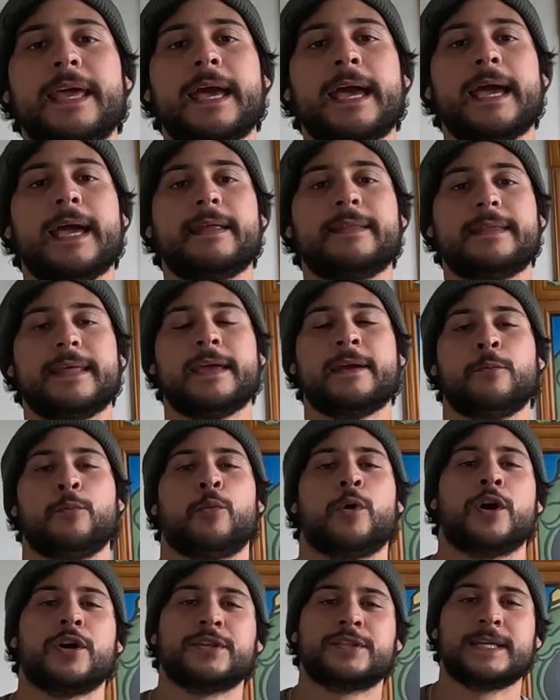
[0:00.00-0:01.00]
the end, it
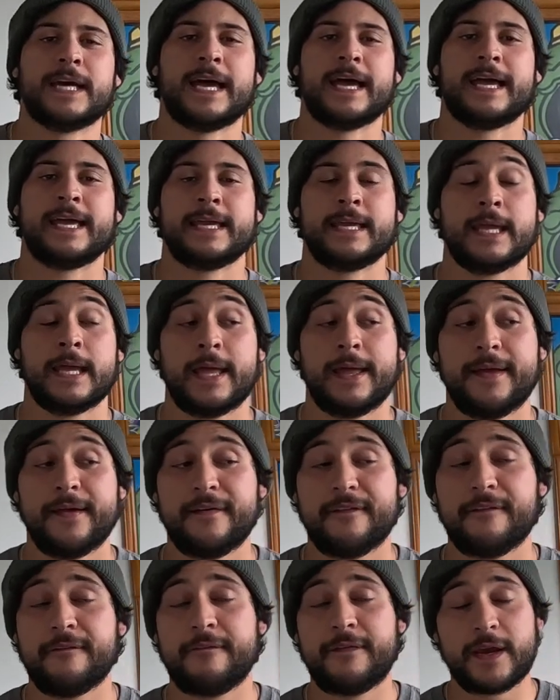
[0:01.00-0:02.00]
was a
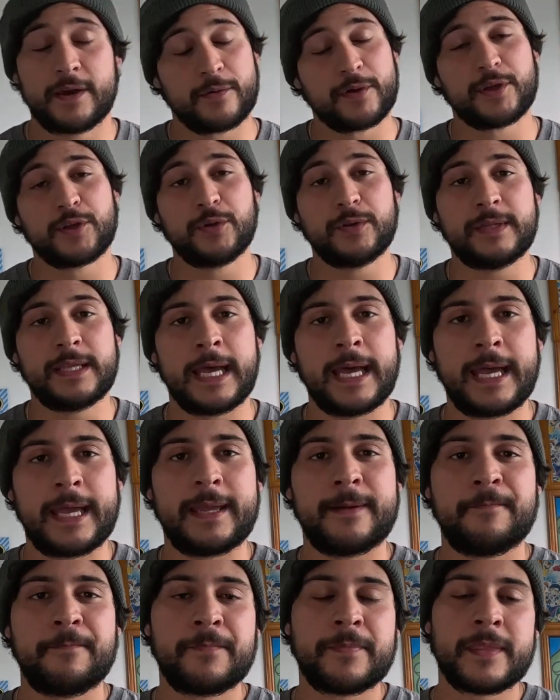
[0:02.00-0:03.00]
very good
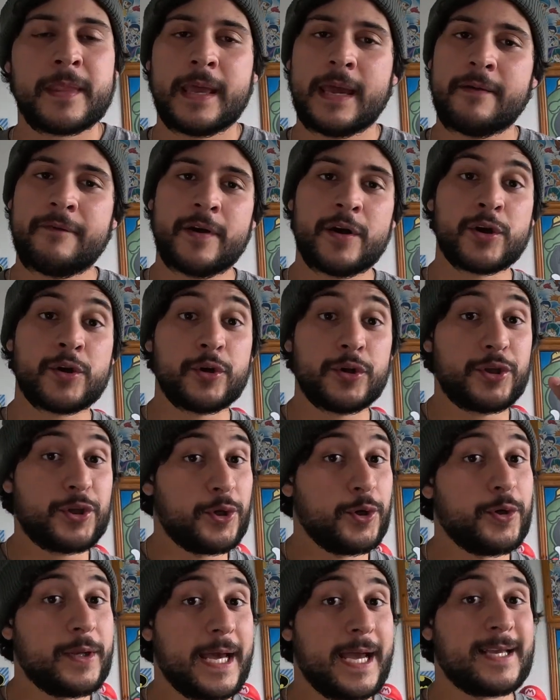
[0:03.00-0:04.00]
day. A very good
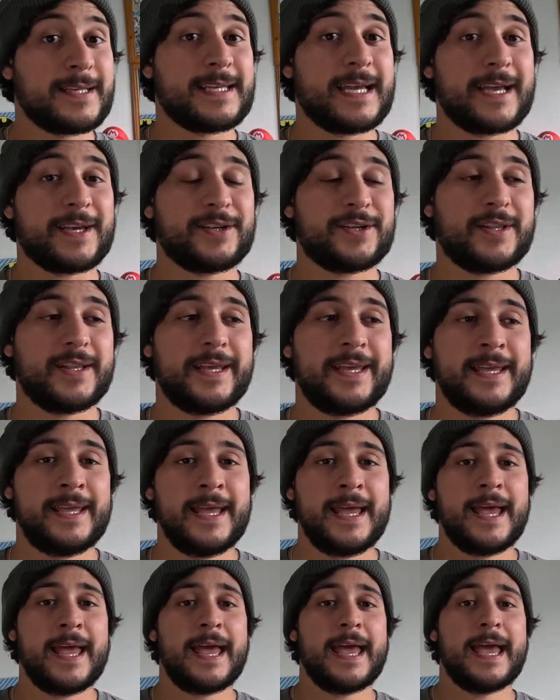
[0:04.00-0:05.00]
two days actually.